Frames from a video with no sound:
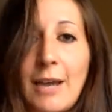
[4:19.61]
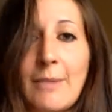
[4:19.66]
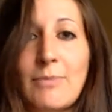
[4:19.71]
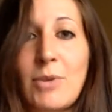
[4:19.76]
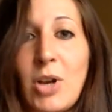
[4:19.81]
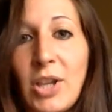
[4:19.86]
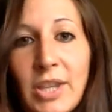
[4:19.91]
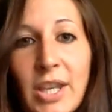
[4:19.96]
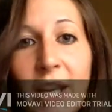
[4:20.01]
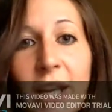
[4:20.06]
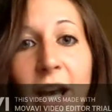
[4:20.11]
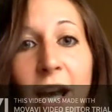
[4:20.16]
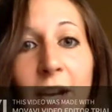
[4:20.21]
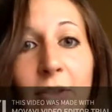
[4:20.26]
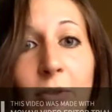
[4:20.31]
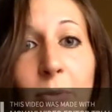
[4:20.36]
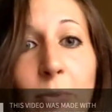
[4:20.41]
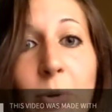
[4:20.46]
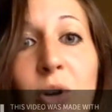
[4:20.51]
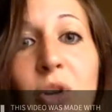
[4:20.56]
I'm not that kind
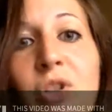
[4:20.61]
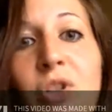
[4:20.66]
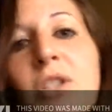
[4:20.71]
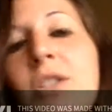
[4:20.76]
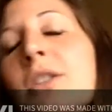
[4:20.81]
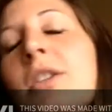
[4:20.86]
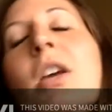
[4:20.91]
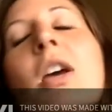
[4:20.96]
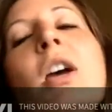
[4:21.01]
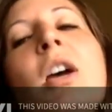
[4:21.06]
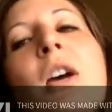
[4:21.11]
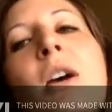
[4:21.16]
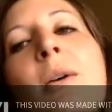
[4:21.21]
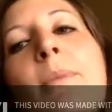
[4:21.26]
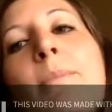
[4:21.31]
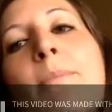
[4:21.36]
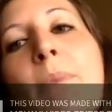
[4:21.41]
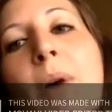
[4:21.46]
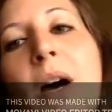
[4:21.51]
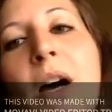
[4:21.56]
of a person,
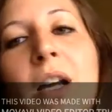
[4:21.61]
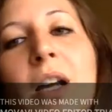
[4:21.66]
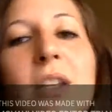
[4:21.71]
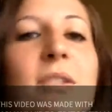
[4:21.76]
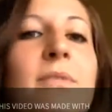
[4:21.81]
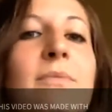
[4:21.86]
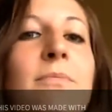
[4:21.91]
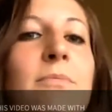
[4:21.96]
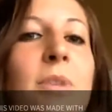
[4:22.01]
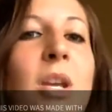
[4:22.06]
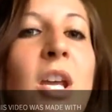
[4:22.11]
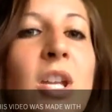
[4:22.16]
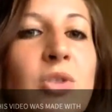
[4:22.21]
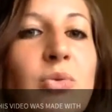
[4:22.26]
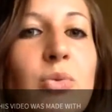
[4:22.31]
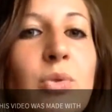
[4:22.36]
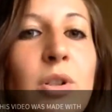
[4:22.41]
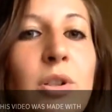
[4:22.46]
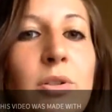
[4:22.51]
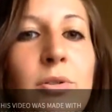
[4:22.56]
but
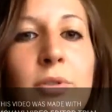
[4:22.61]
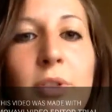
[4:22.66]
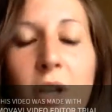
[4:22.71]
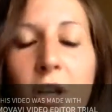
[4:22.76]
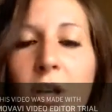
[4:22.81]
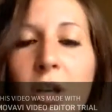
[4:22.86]
it's real.